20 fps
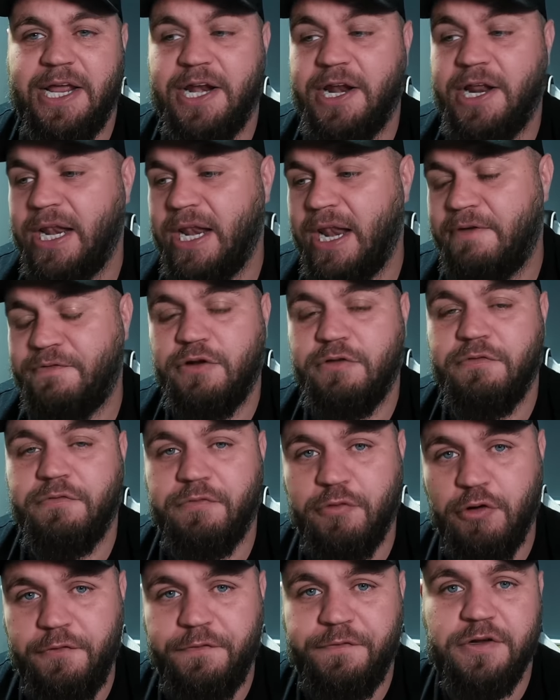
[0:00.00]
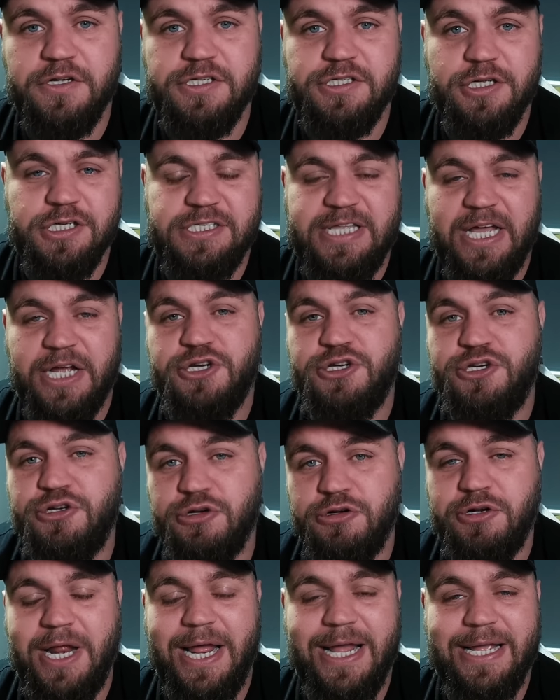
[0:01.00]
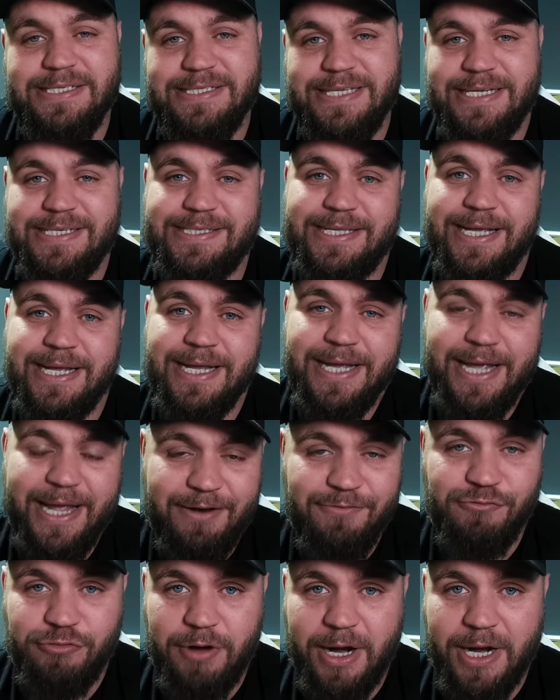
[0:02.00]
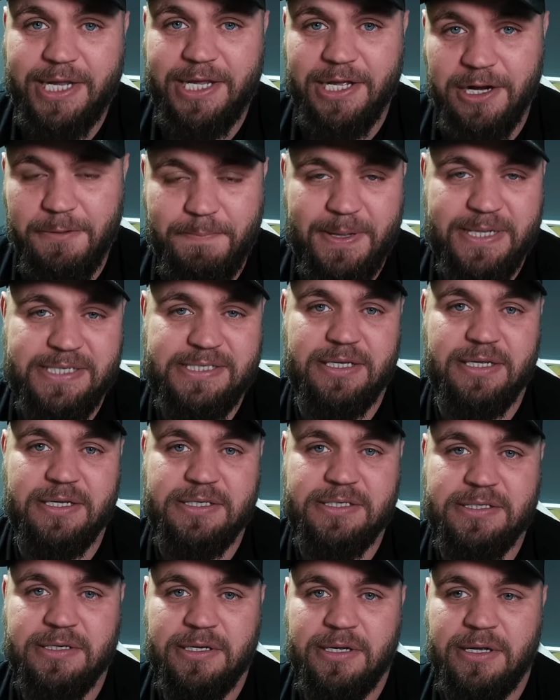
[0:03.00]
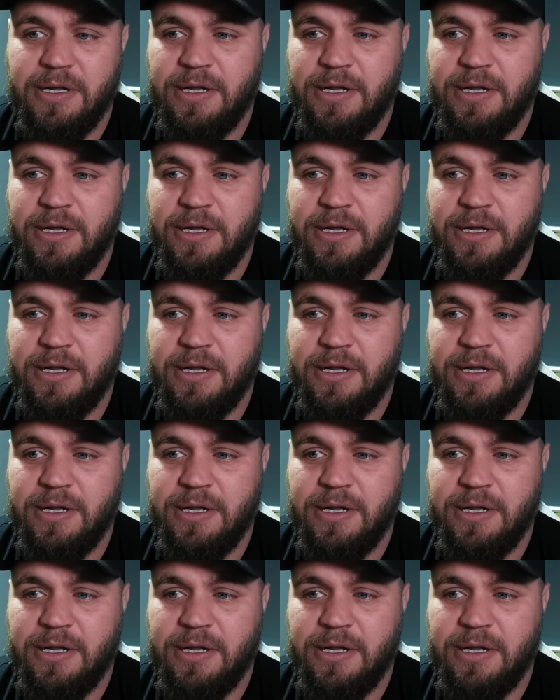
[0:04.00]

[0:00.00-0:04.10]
and a level of ruthlessness that shouldn't exist in regular business.